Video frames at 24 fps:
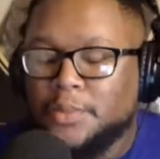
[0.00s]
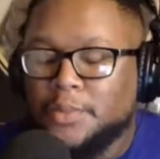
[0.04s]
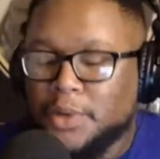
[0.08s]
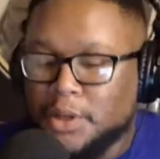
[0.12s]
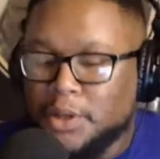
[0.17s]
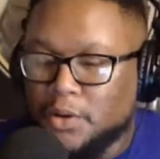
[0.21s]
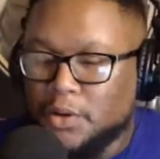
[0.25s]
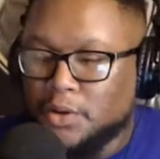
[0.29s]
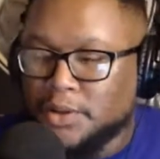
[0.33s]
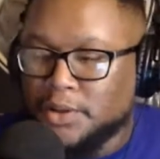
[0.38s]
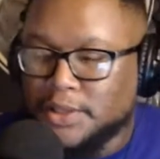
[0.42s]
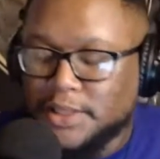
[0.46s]

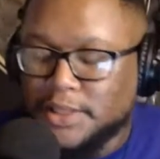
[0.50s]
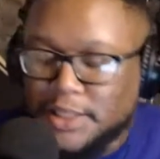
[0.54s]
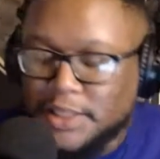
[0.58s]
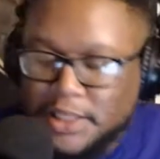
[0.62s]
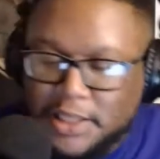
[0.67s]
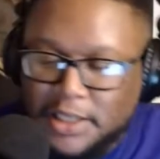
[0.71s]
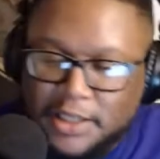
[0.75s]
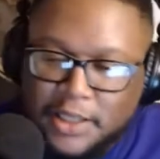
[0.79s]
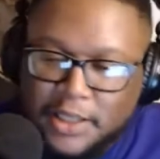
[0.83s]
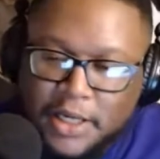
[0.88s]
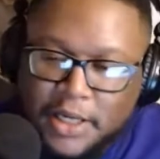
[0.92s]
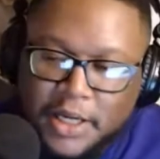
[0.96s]
But on
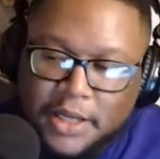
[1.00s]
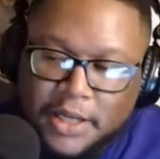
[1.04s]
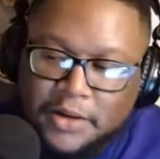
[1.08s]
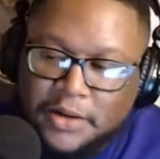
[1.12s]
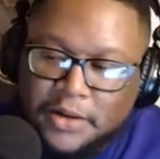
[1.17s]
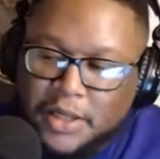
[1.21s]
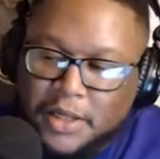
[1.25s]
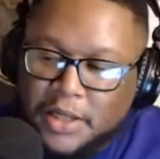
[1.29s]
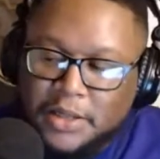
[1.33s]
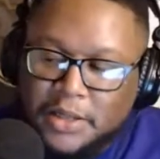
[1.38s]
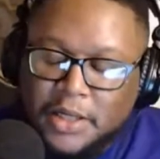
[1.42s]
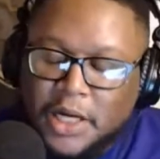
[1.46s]

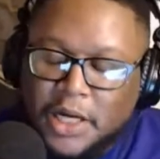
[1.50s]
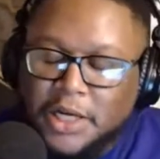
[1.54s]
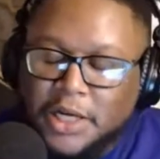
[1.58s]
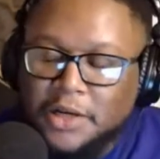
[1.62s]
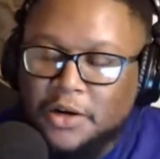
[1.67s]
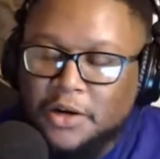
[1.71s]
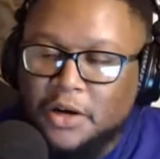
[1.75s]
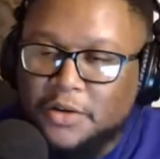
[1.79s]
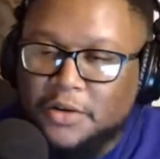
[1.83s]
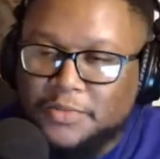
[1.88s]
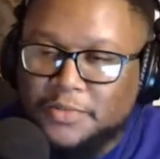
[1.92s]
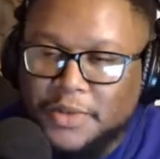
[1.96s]
CNN, they cut
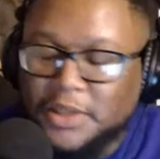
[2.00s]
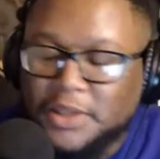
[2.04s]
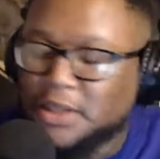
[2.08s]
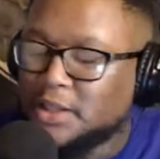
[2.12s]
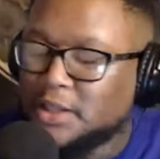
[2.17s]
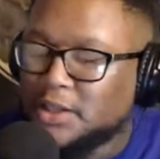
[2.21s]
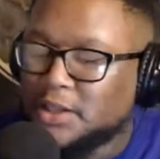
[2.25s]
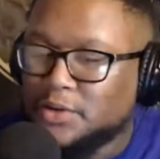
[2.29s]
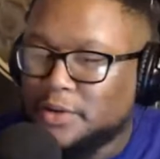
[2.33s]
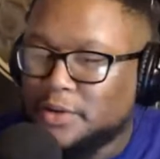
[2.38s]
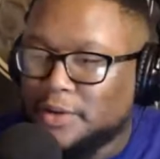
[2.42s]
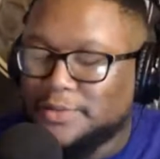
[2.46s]
it off.
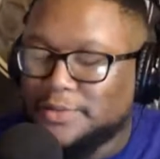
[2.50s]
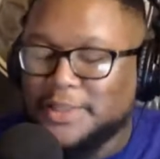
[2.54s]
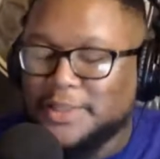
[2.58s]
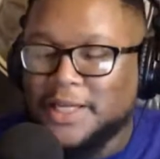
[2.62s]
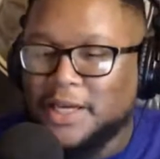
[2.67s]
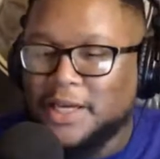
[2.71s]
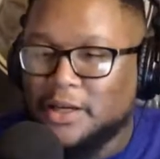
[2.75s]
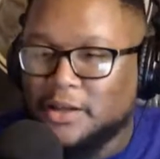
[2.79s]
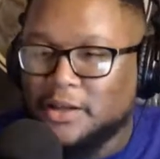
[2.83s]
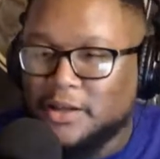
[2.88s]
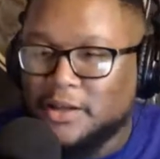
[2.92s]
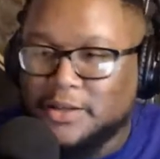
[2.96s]
This is what I'm
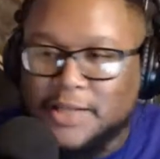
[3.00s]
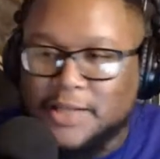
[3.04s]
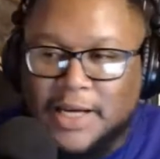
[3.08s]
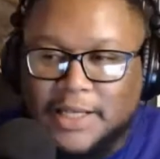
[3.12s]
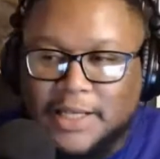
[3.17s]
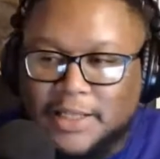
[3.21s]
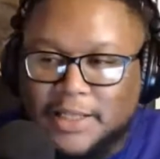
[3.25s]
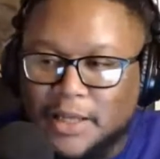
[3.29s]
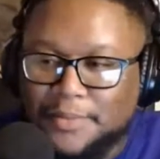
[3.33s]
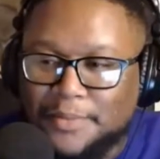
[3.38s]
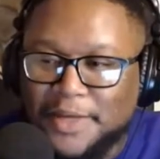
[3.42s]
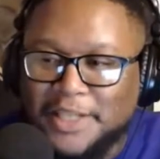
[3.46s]
saying. This
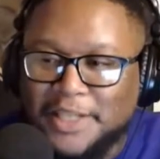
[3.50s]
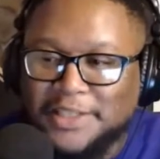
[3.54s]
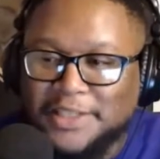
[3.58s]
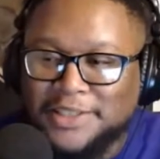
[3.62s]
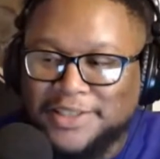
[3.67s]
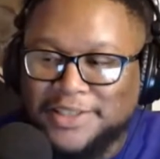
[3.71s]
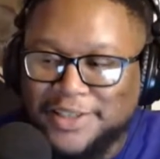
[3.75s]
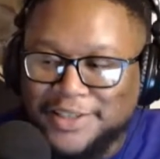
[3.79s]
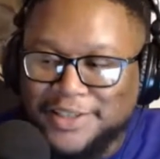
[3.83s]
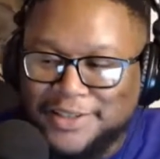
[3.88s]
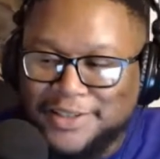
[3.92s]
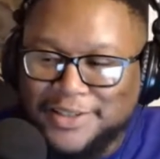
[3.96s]
goddamn
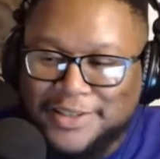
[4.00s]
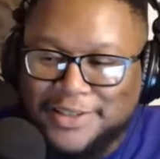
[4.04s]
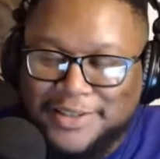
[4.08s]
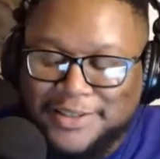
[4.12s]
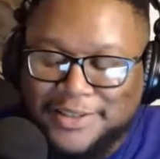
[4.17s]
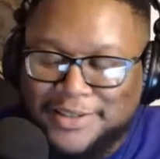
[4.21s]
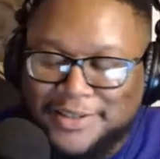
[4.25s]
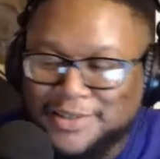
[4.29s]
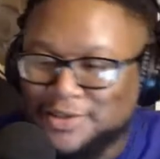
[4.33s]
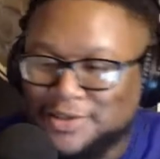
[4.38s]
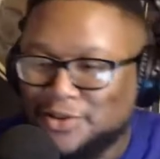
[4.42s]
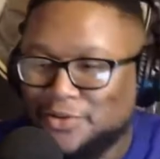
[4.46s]

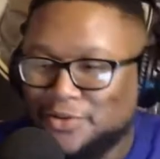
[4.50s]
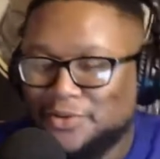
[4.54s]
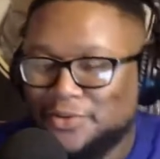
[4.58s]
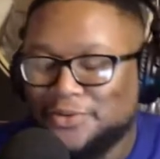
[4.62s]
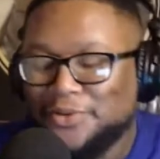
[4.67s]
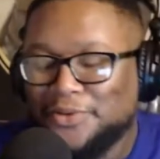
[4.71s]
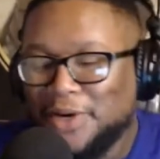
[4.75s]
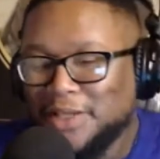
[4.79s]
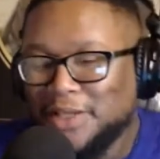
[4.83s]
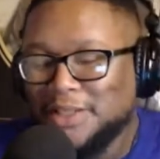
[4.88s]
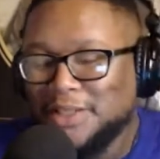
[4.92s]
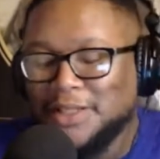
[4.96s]
agenda. It's so
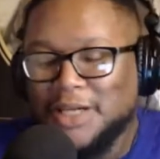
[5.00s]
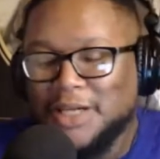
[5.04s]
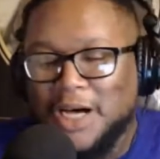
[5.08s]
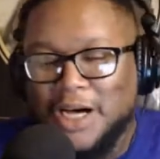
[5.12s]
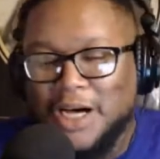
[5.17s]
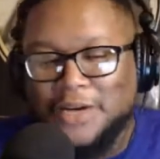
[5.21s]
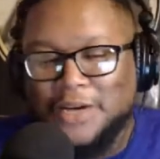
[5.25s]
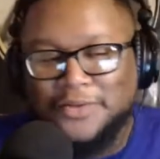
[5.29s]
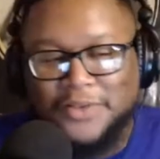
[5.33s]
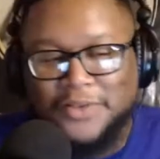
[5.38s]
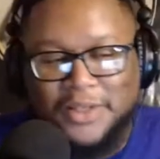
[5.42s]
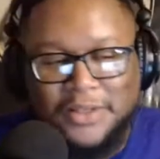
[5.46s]
fucking
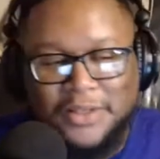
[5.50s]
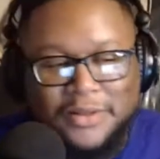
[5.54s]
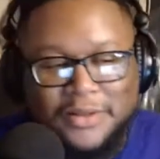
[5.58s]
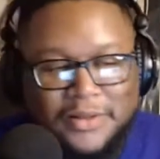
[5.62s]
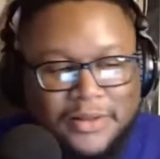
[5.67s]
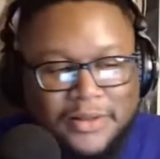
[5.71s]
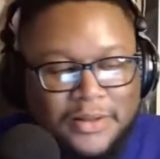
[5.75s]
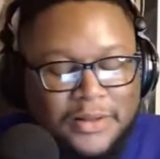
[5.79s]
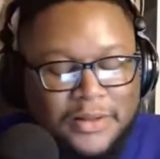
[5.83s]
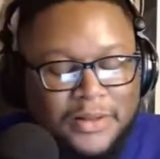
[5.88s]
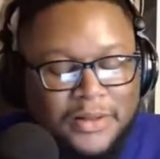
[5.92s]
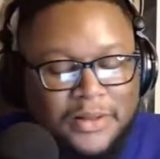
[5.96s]

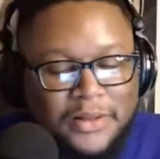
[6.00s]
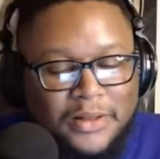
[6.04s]
obvious.